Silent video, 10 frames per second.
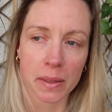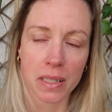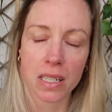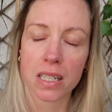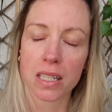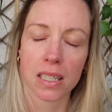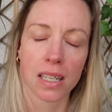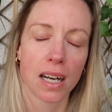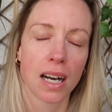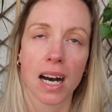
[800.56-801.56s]

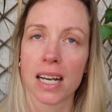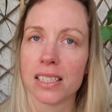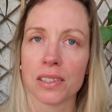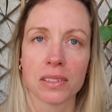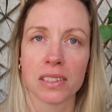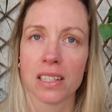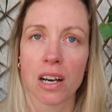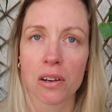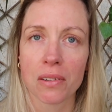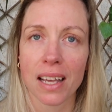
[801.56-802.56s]
I don't
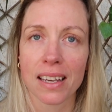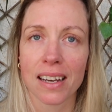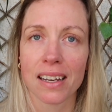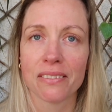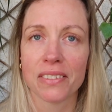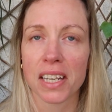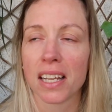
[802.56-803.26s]
know, like I